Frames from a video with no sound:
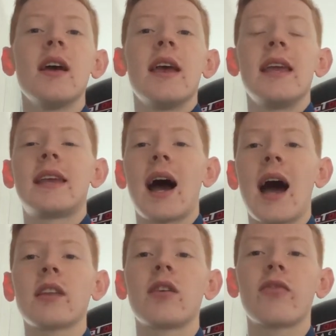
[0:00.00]
He
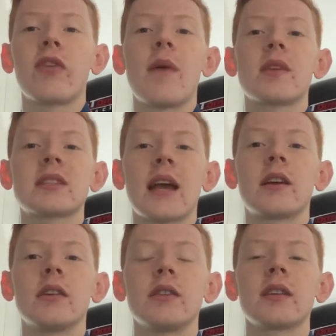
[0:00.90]
can't confirm the
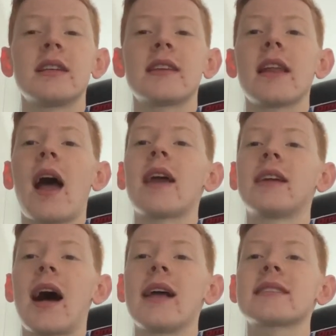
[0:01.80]
second. He said, I
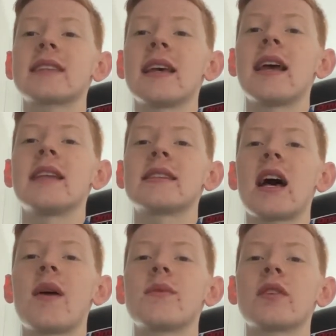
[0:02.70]
can't say it in
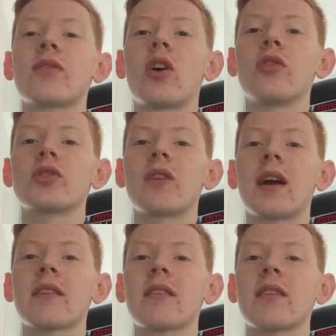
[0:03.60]
terms of
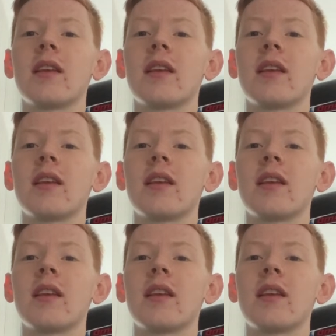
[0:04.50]
contracts.